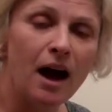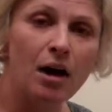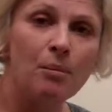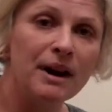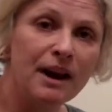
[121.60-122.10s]

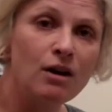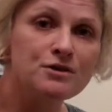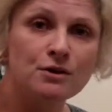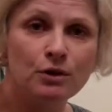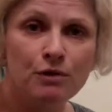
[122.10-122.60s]
but I
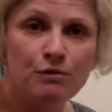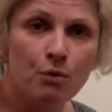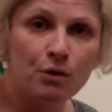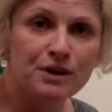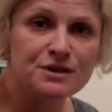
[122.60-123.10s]
also look
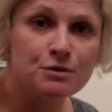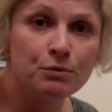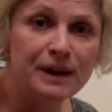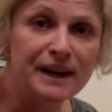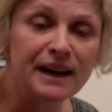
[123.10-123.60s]
forward to
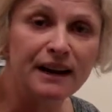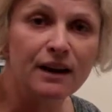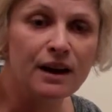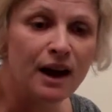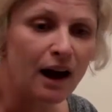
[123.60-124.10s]
reading
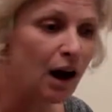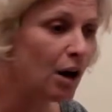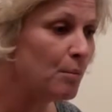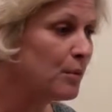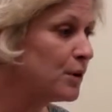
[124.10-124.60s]

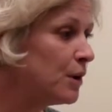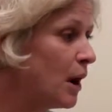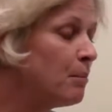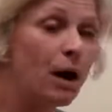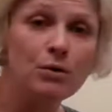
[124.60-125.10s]

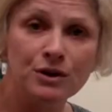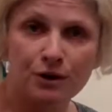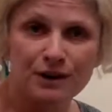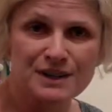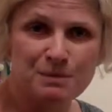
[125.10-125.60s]
about
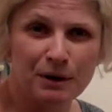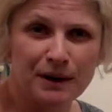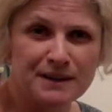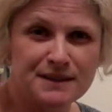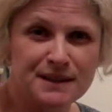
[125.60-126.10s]
your
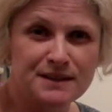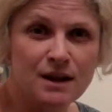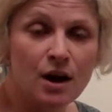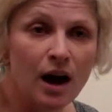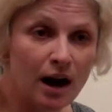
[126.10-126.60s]
experiences
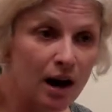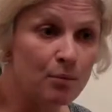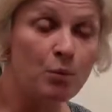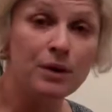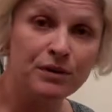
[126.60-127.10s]

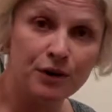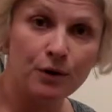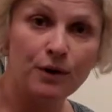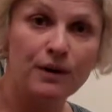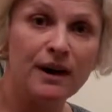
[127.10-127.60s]
with
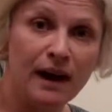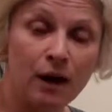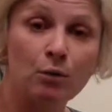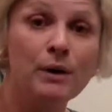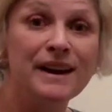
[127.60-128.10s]
your
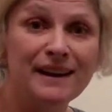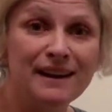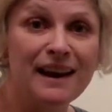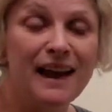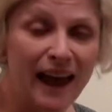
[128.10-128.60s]

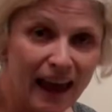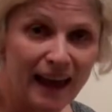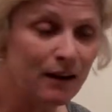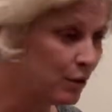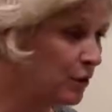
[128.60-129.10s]
written
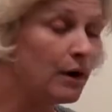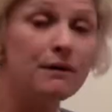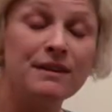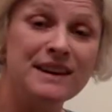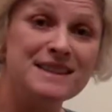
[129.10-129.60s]

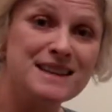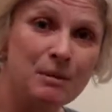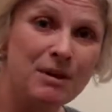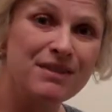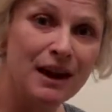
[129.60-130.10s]
the
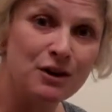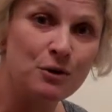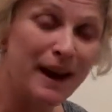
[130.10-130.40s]
assignment that you